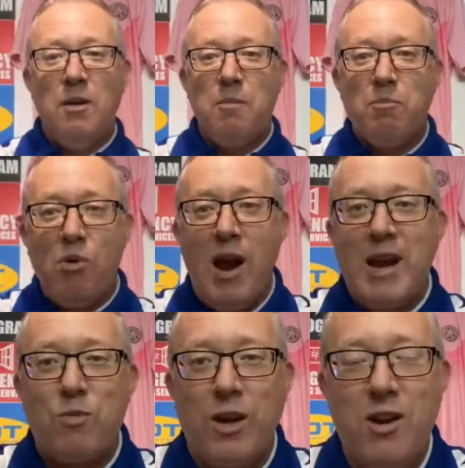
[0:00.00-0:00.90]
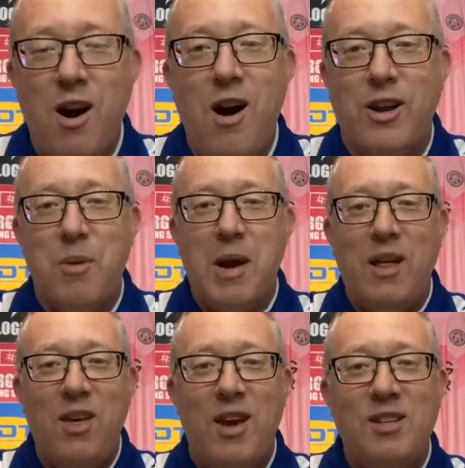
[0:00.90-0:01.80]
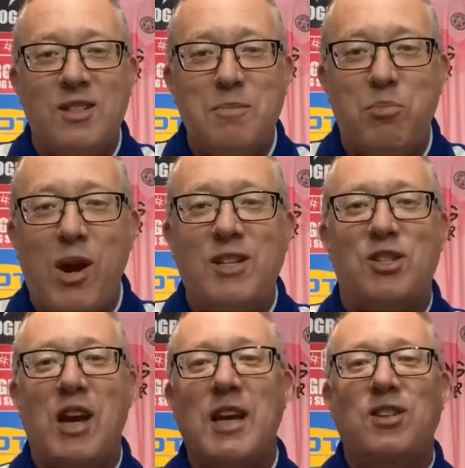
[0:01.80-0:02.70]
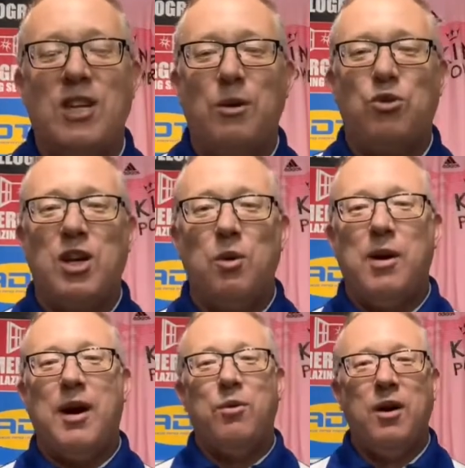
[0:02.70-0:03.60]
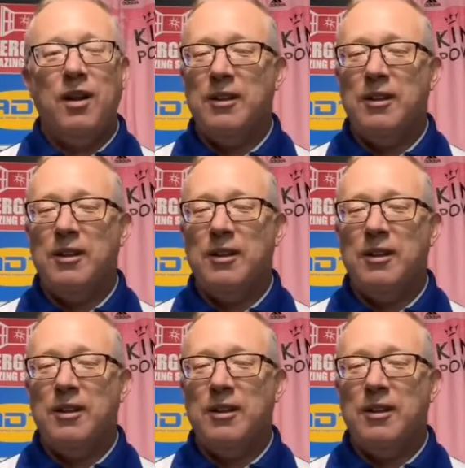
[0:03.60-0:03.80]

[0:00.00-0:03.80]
Brad, we're going to argue about this. Brad's saying sell Chilwell.